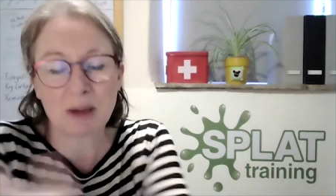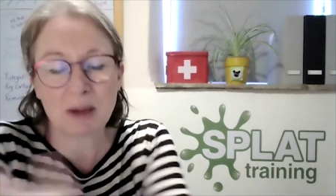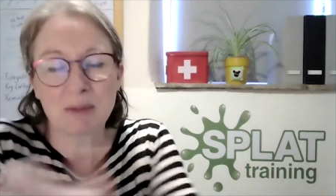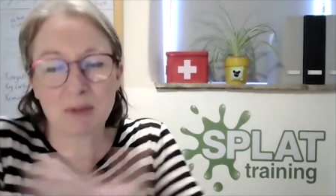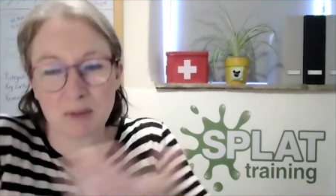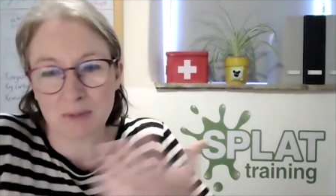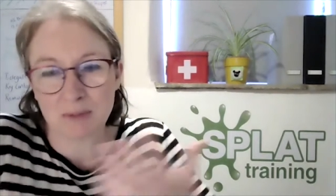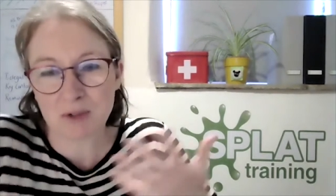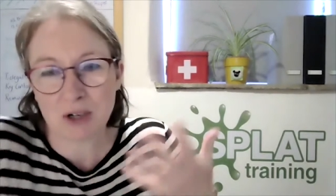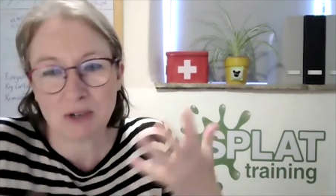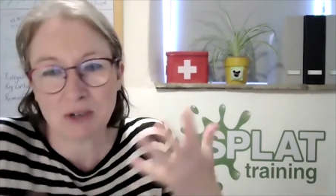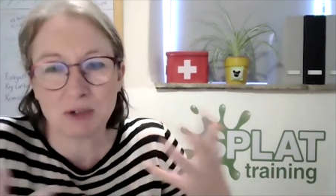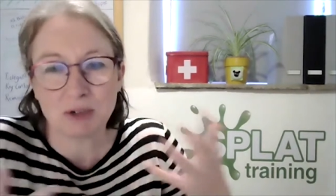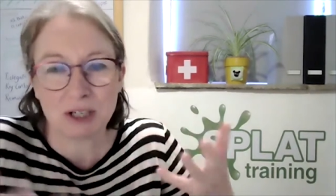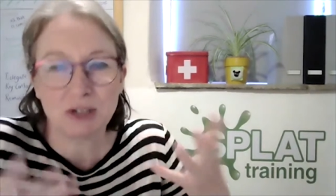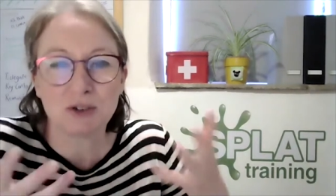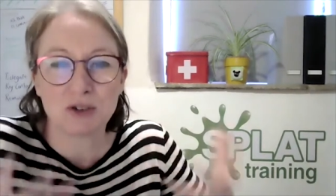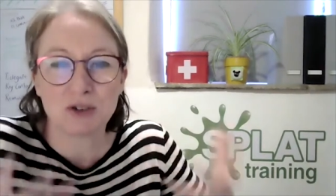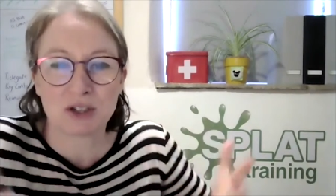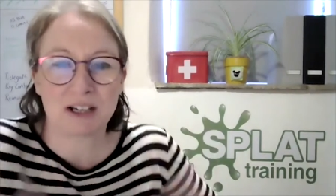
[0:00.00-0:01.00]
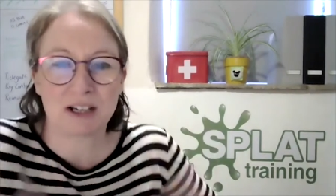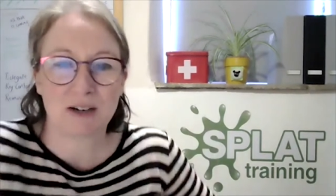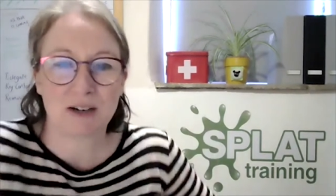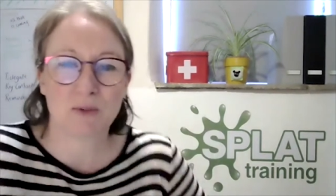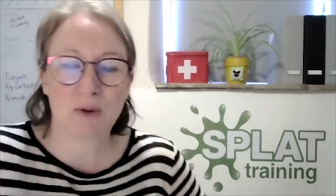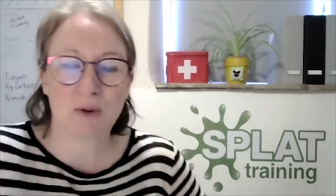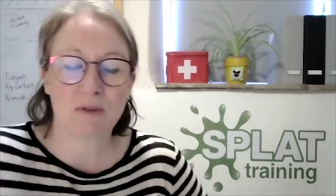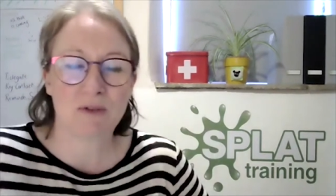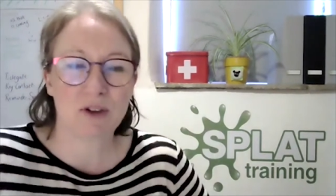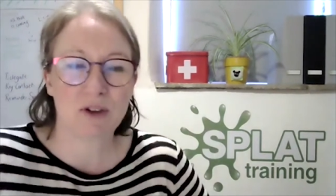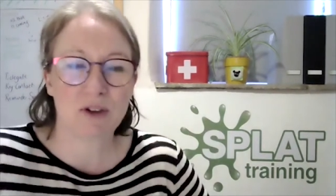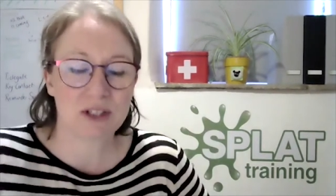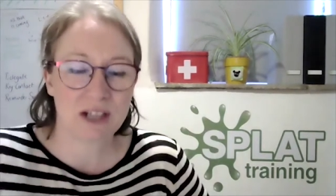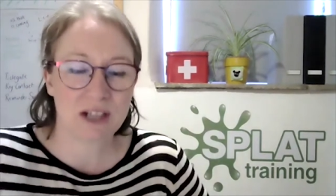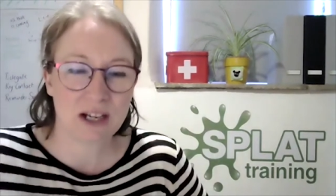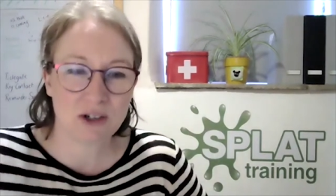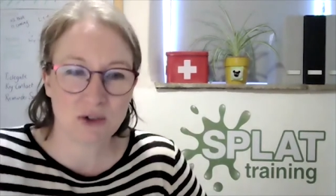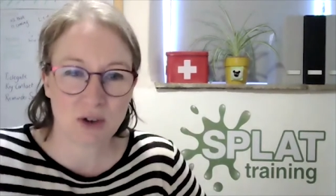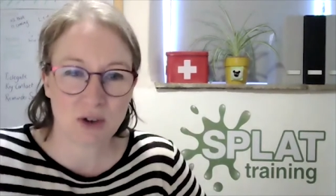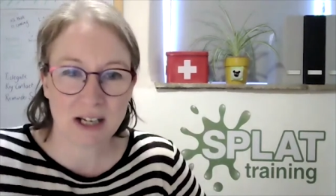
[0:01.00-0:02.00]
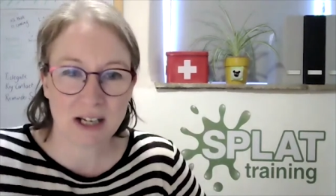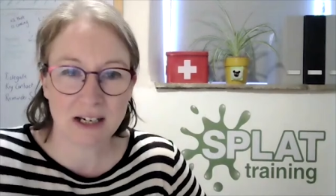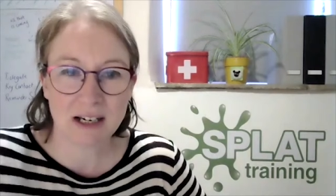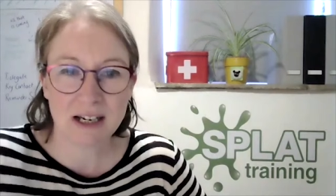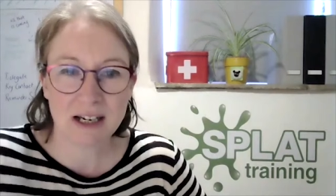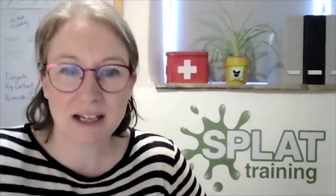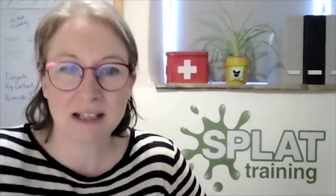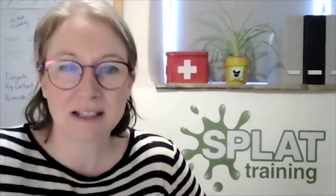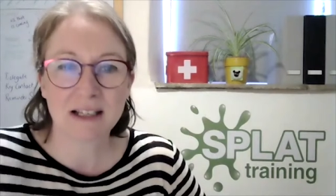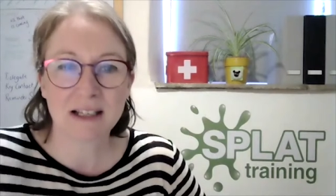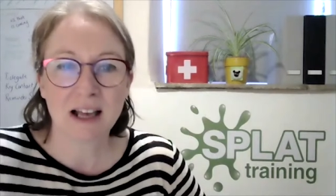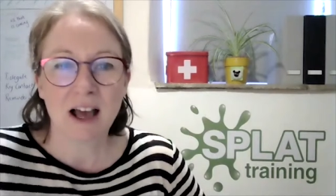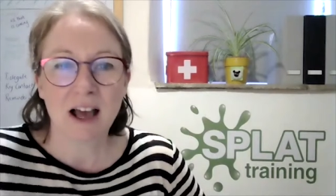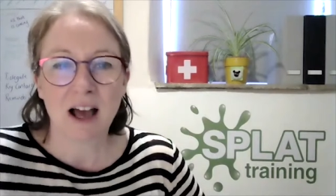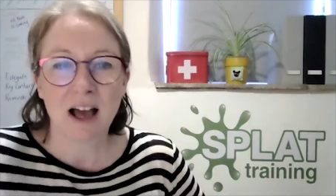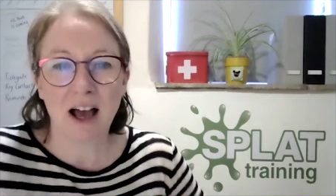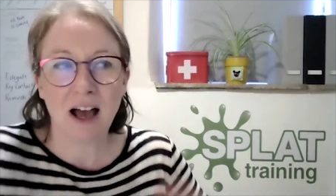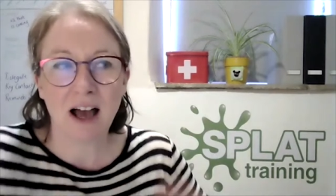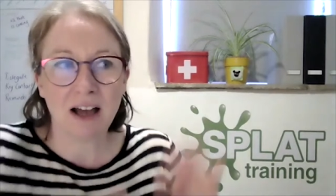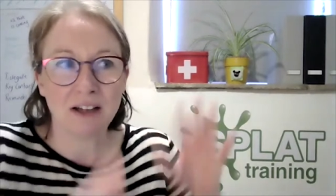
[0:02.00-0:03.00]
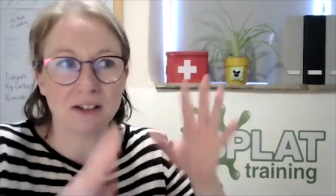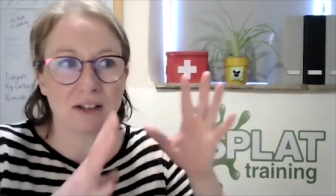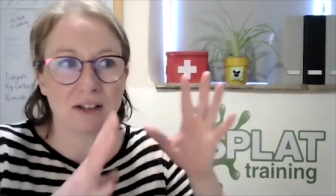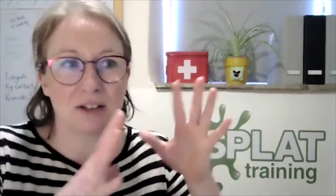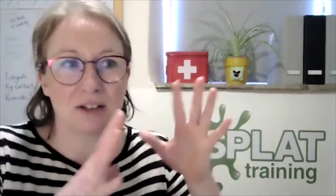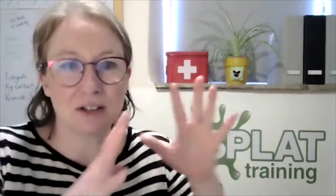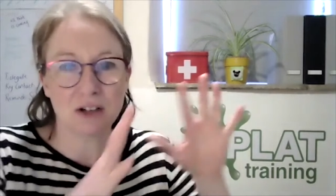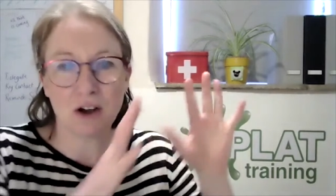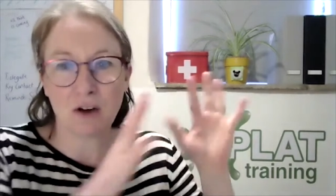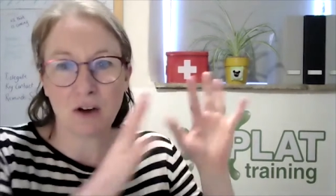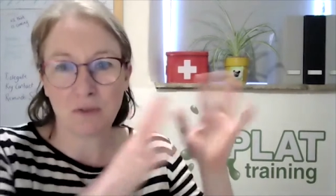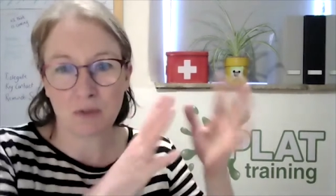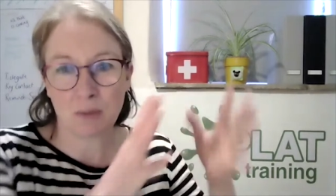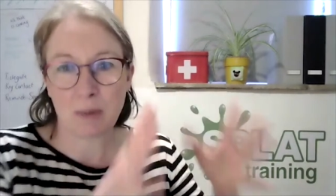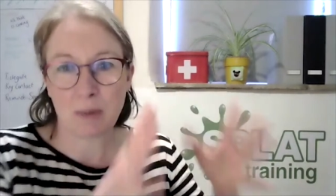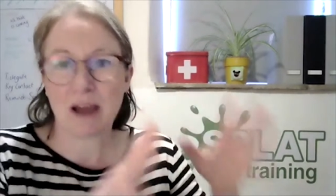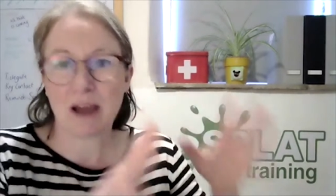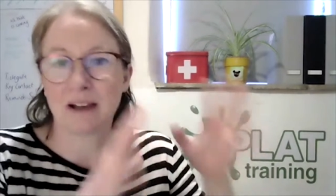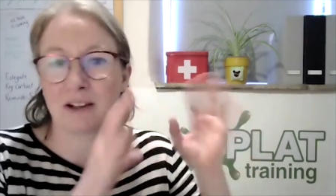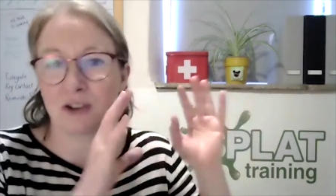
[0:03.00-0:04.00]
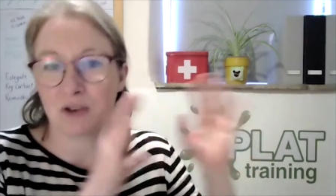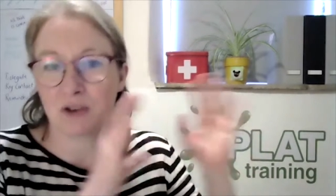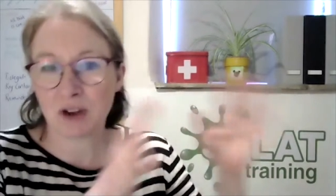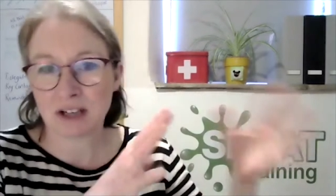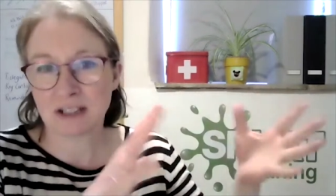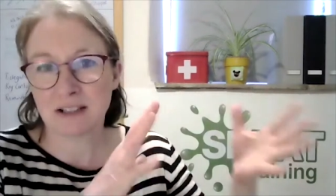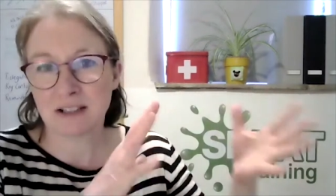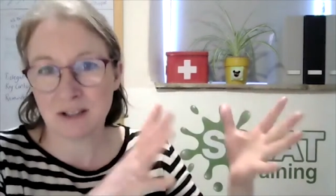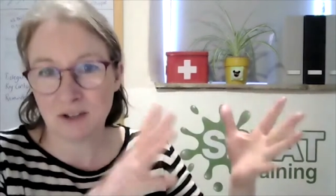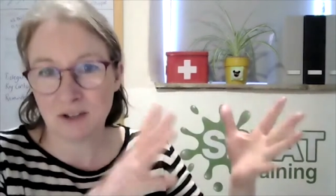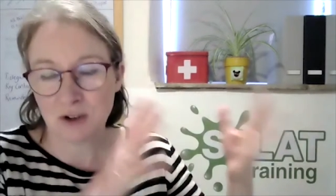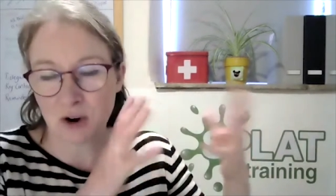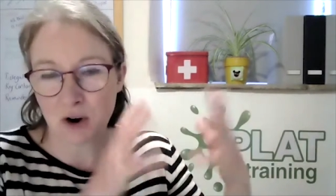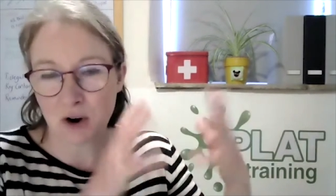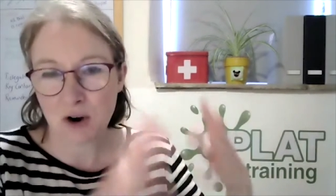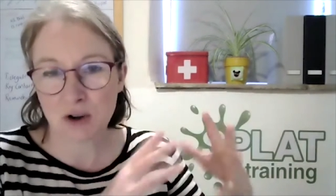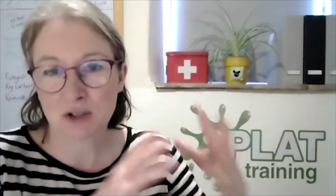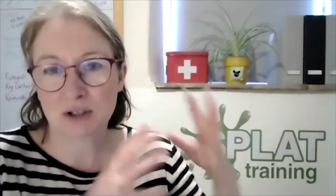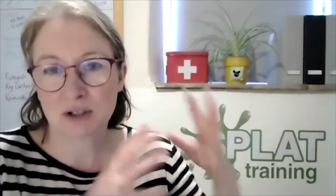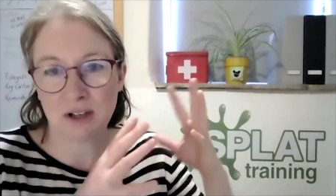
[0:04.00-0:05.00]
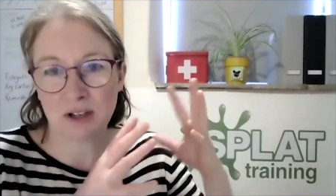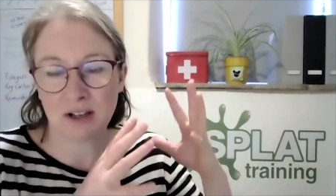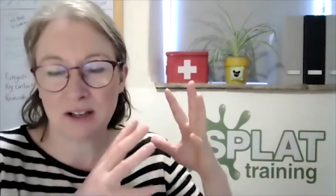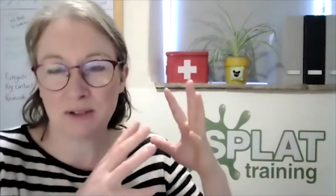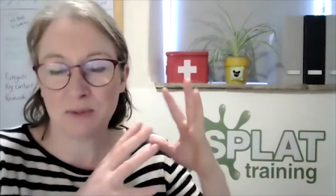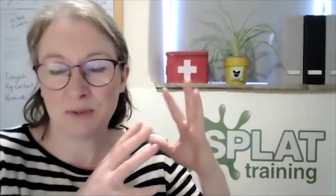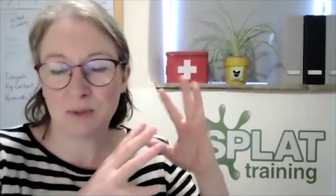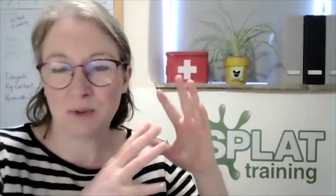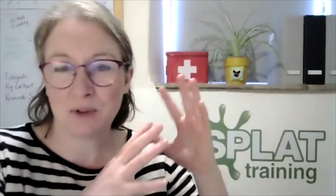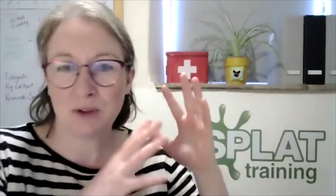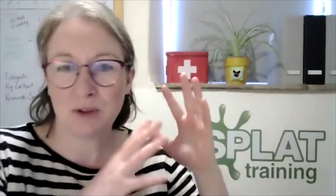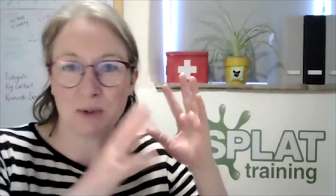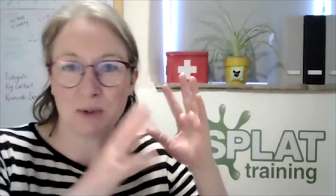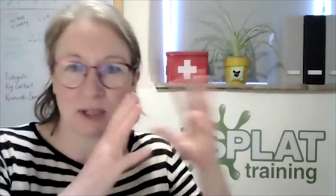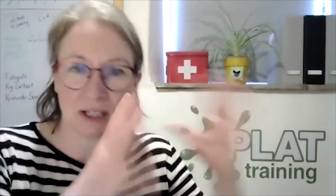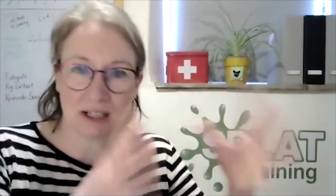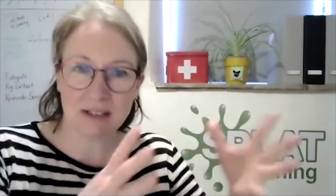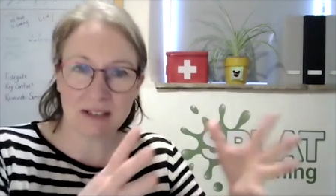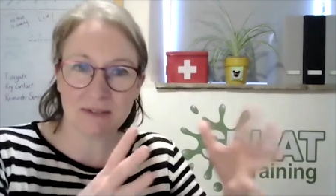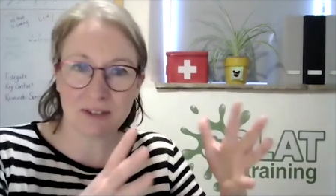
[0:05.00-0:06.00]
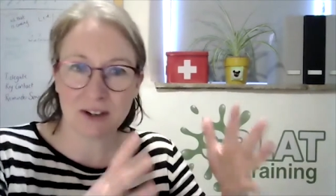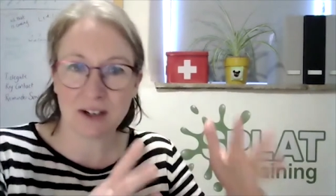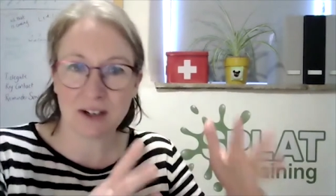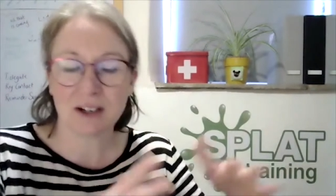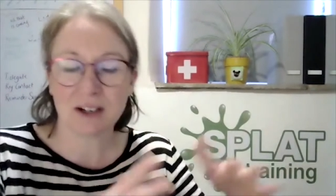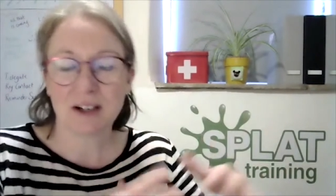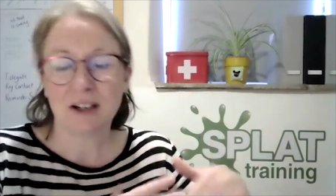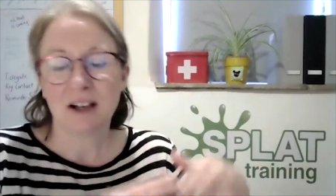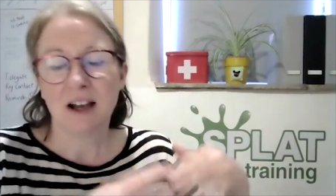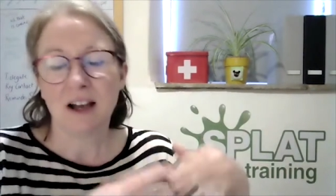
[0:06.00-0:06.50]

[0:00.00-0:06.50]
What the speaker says: People generally understand what first aid training is, and there's an off-the-peg accredited course that we deliver.